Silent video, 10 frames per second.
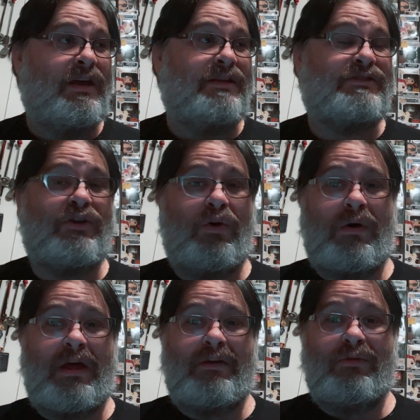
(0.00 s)
So
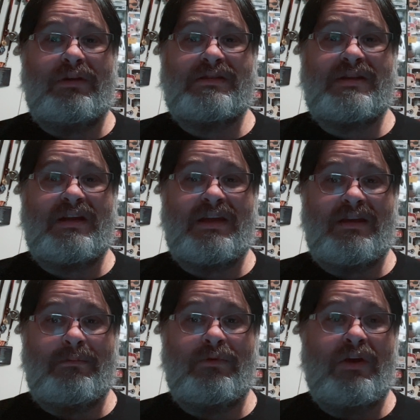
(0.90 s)
I don't listen to
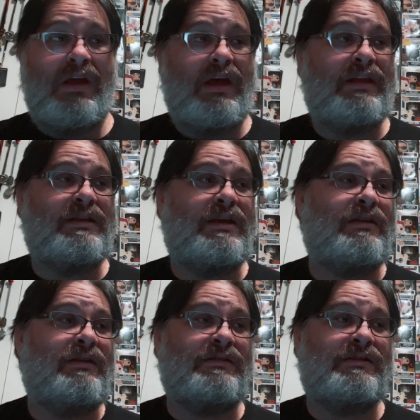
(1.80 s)
him. And then
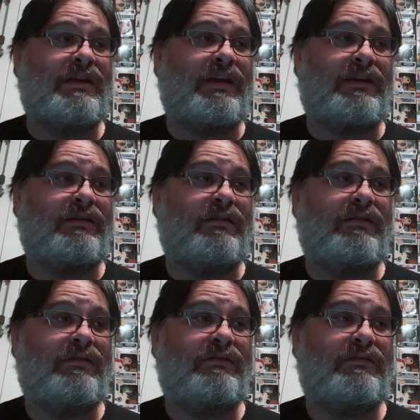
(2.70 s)
it's like
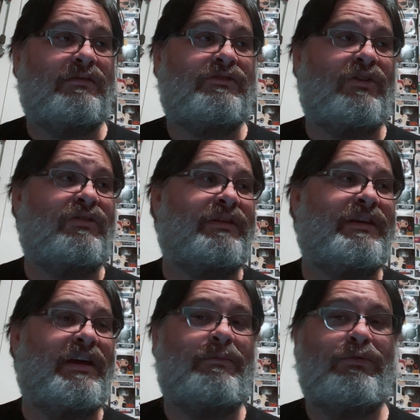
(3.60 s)
certain
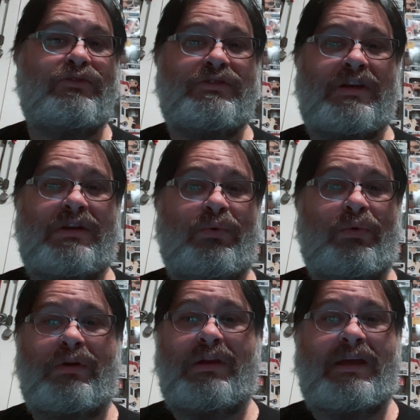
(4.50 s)
kid music,
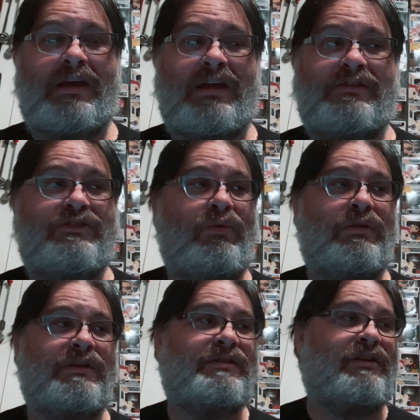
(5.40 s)
or like I don't
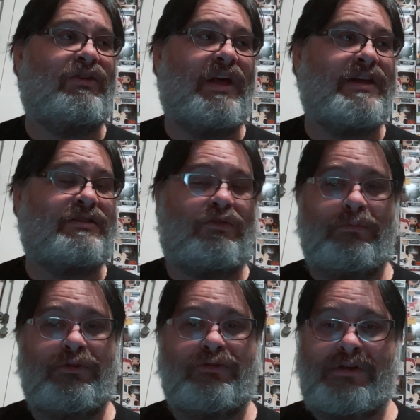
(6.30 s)
listen to classical
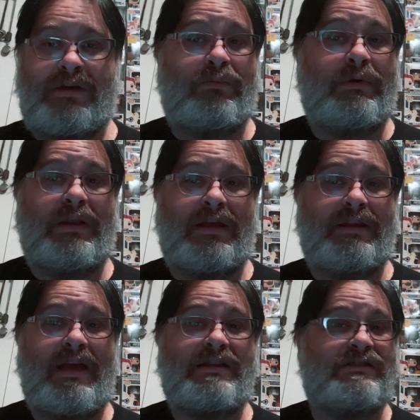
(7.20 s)
music. Really,
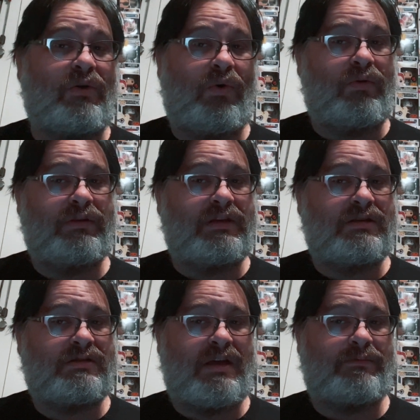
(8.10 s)
that's the
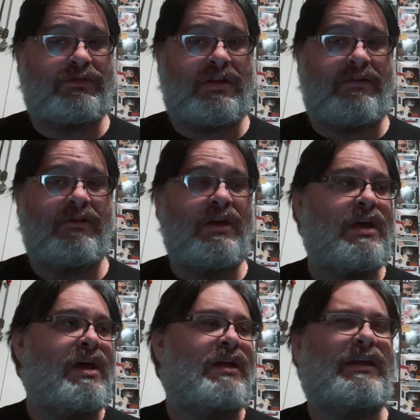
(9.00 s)
only type of stuff.
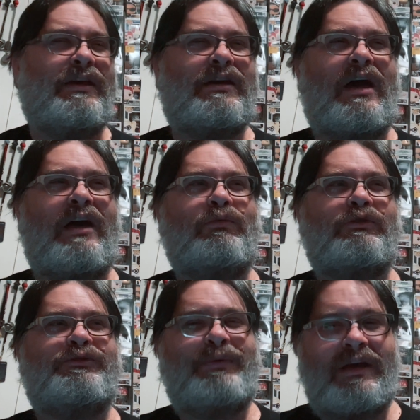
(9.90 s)
Like, I
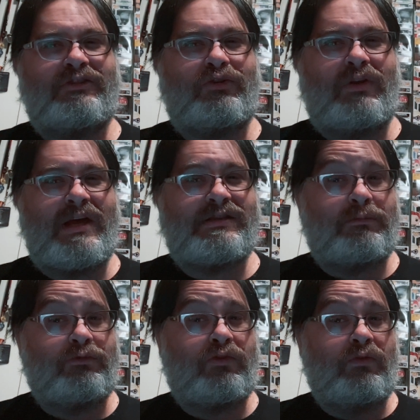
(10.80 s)
respect
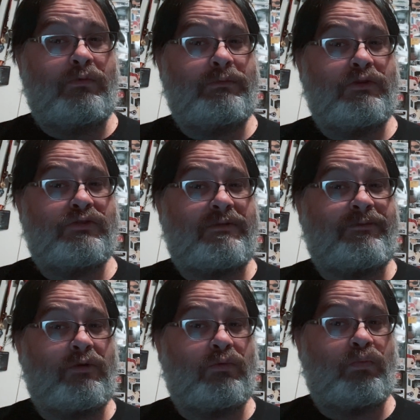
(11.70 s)
classical music
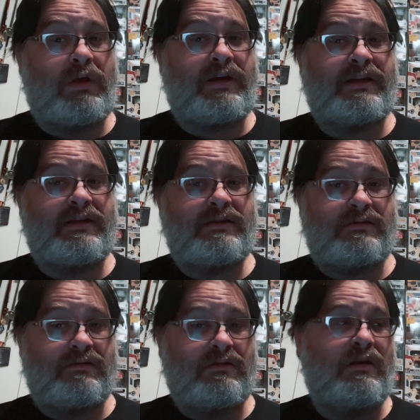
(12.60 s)
for what it
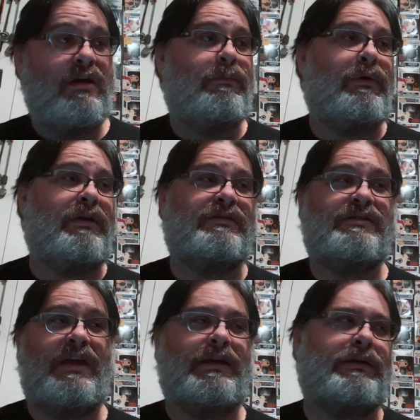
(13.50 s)
is, but it's
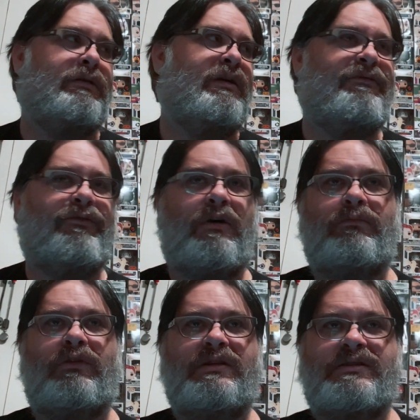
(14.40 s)
like, if
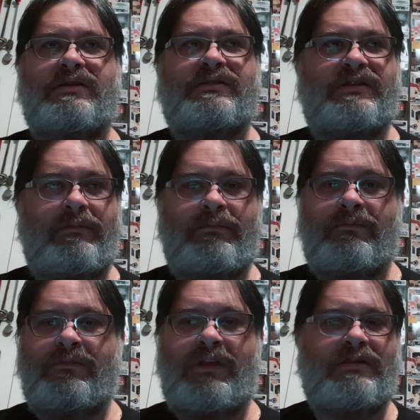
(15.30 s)
I'm listening to
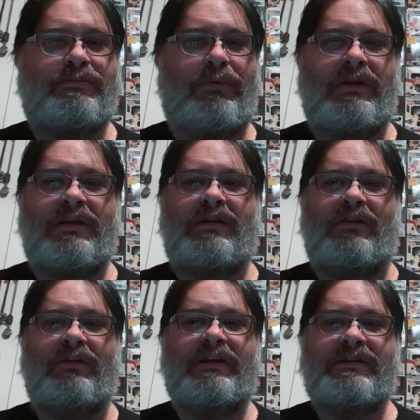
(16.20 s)
something, that's probably the
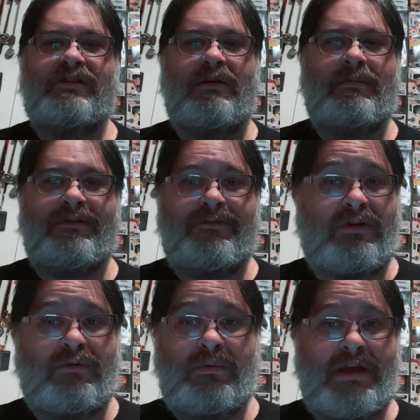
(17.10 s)
least on my
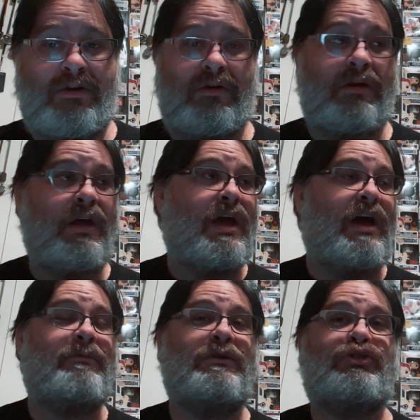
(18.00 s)
fucking radar.
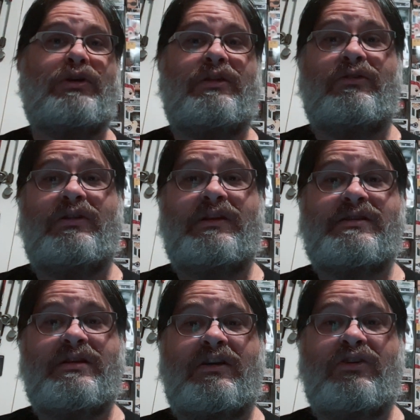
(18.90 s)
I'd much rather
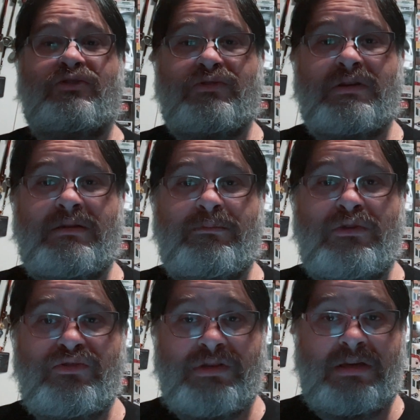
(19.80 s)
listen to country
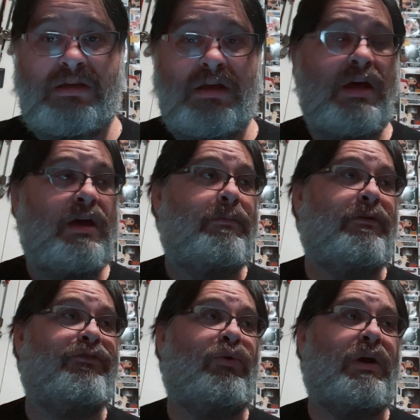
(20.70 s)
music
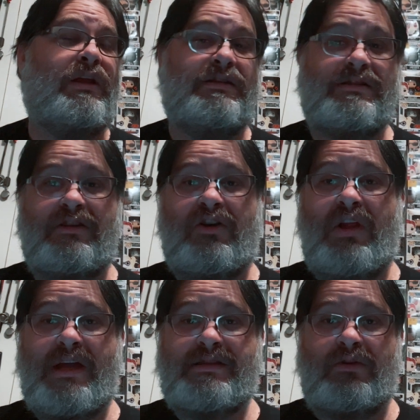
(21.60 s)
before I listen to
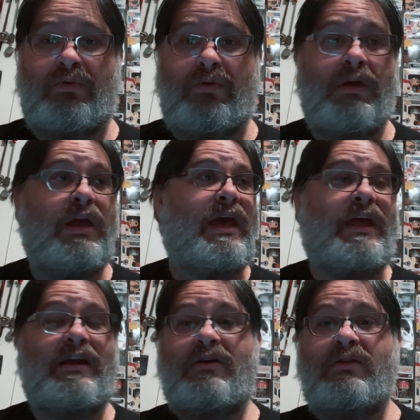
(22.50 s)
classical.
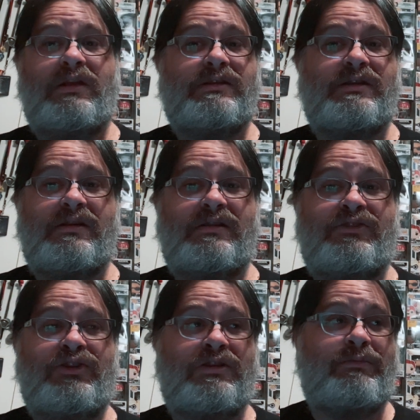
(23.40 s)
And I'll listen to
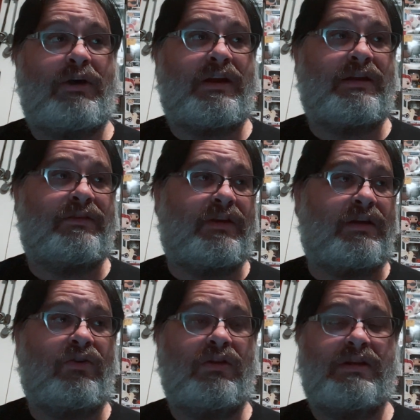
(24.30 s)
just about
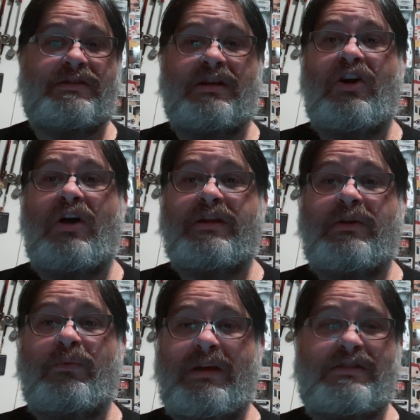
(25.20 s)
anything. I'll listen to Kanye
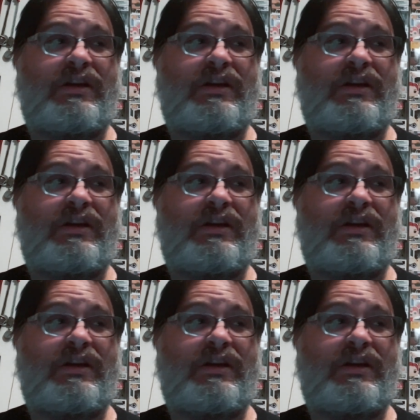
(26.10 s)
West.